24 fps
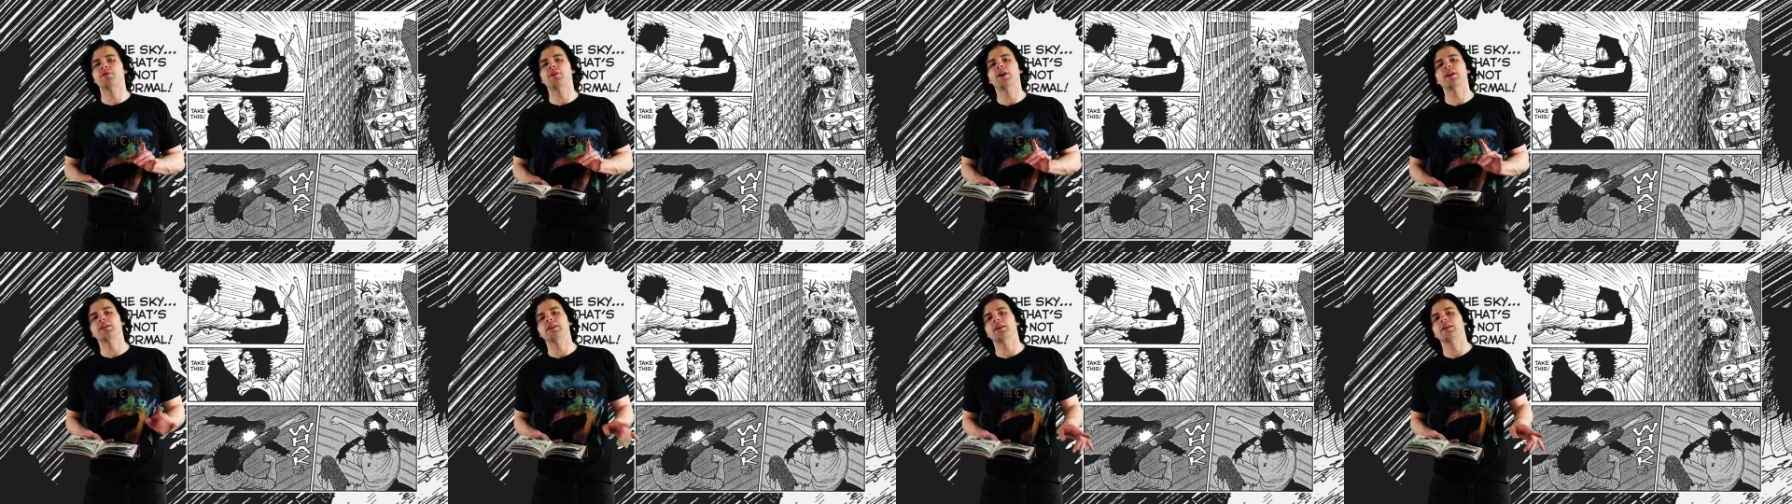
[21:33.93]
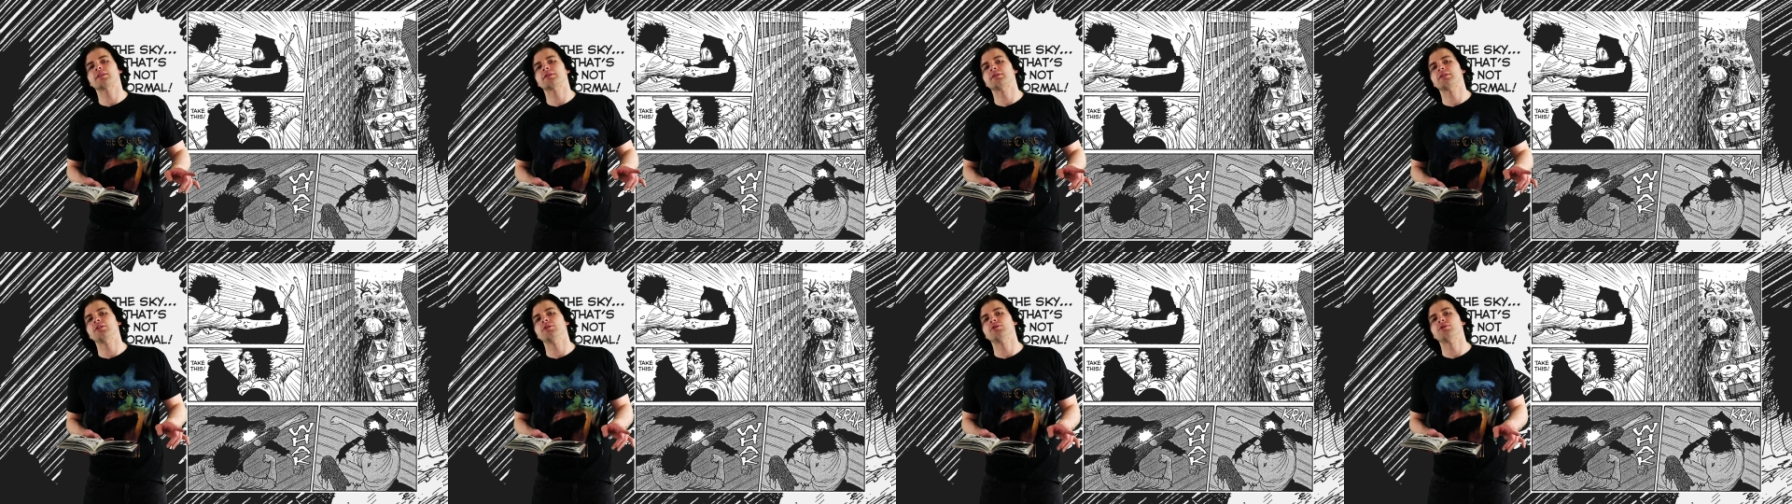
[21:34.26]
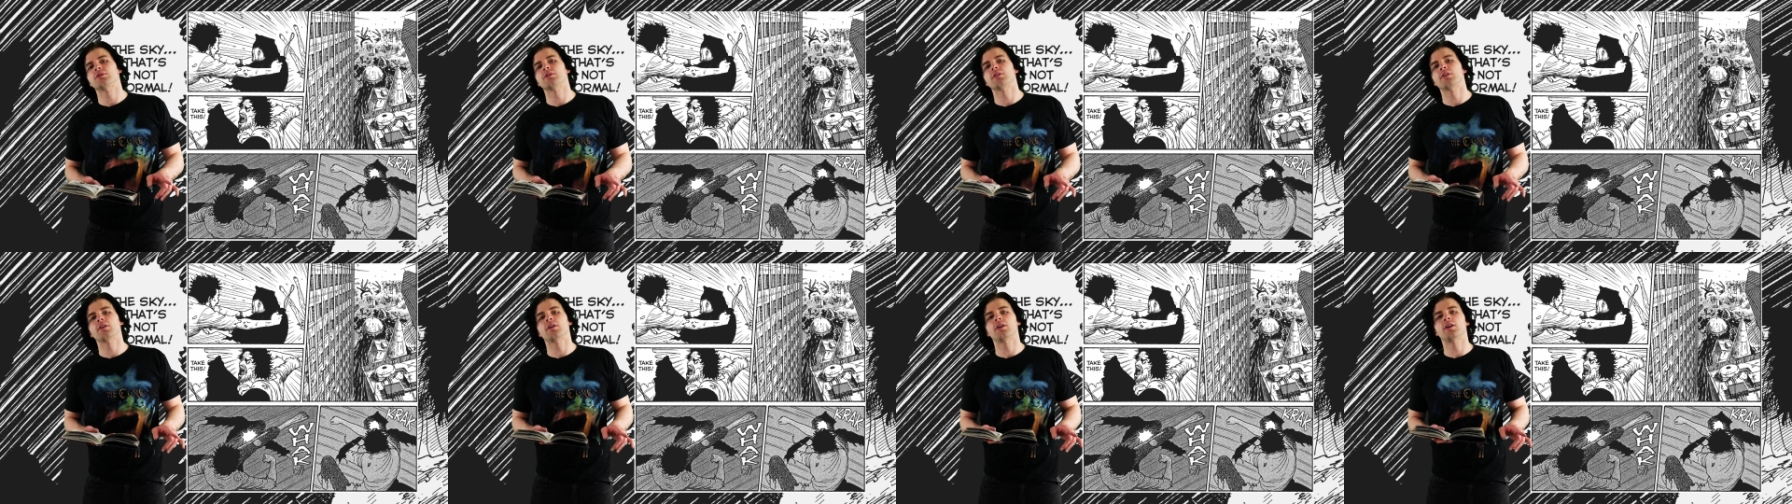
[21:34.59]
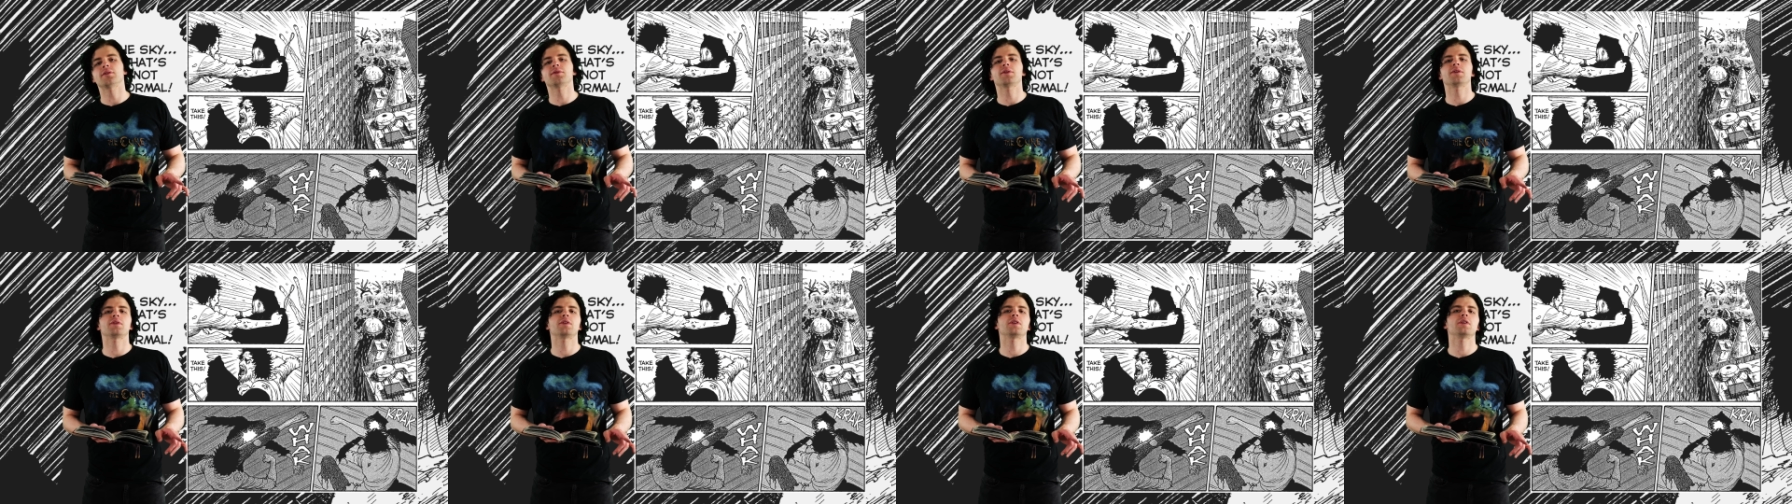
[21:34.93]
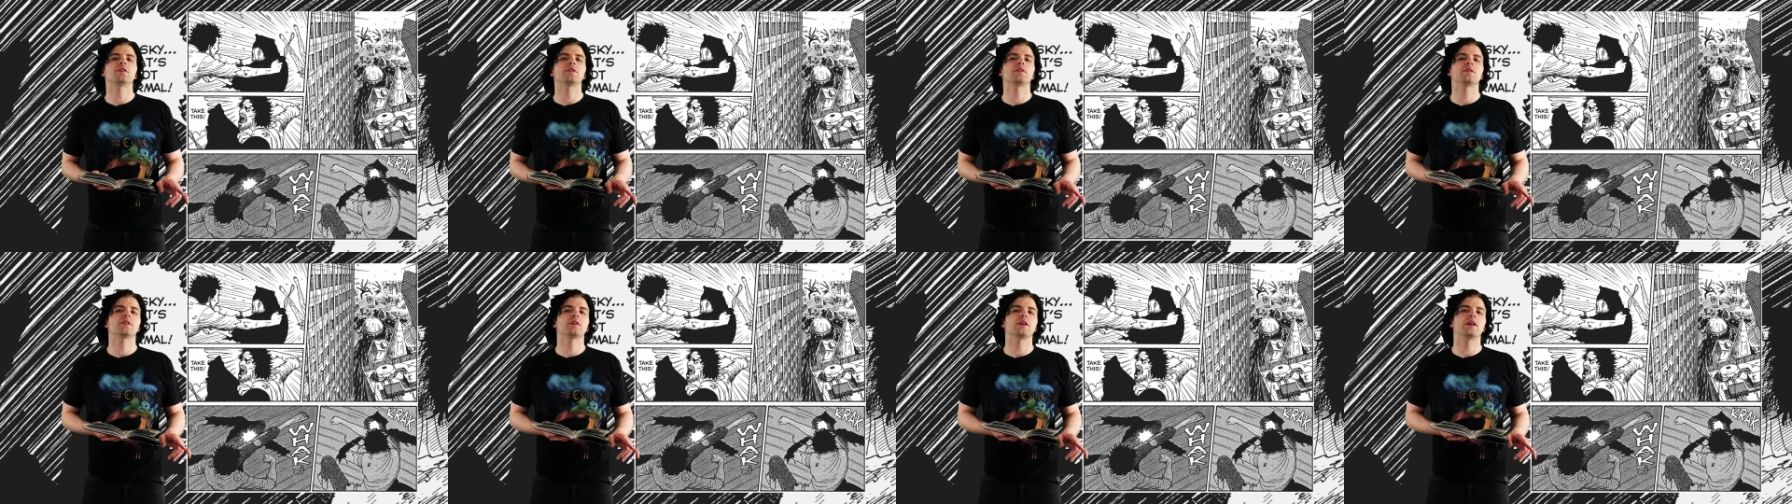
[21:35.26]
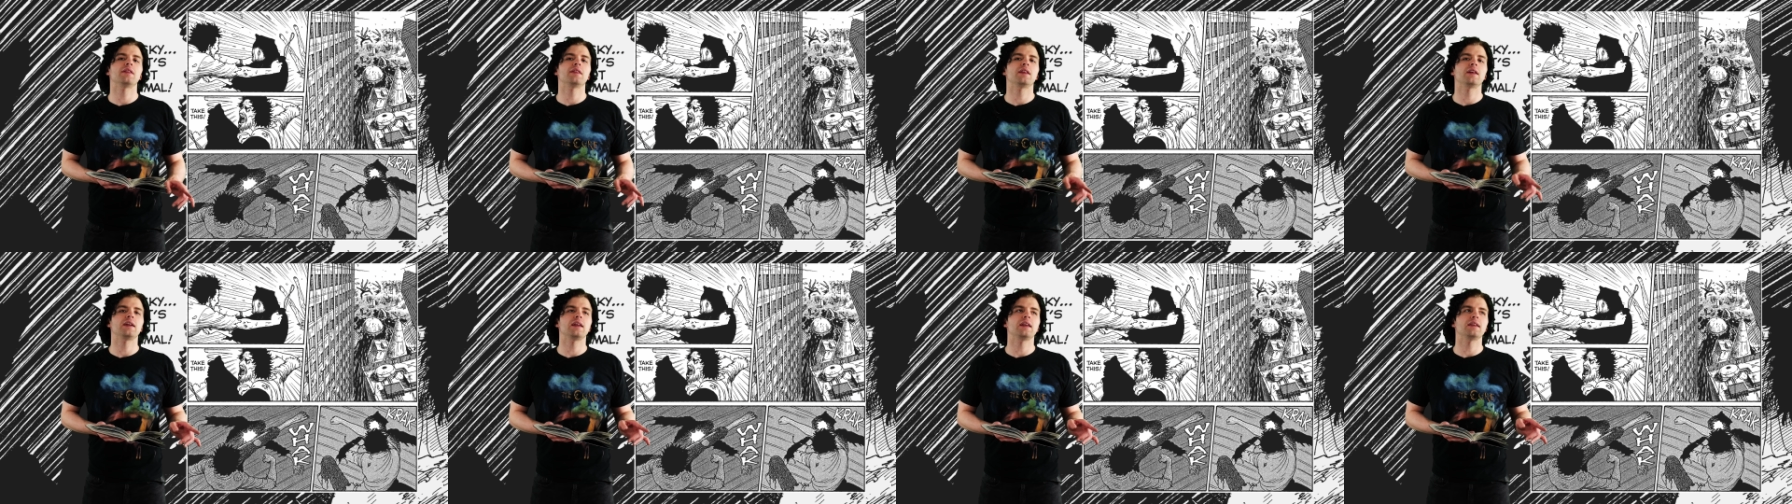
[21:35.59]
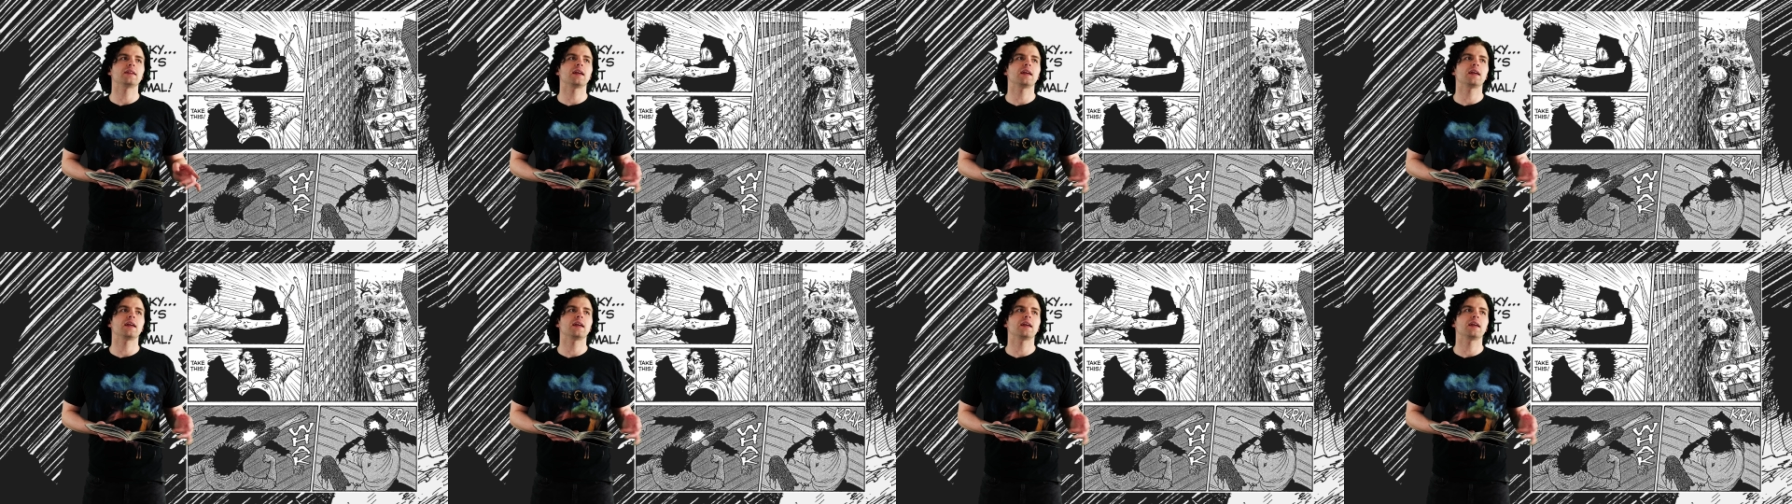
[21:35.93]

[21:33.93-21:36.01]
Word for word: to fight the executioner off of her and then he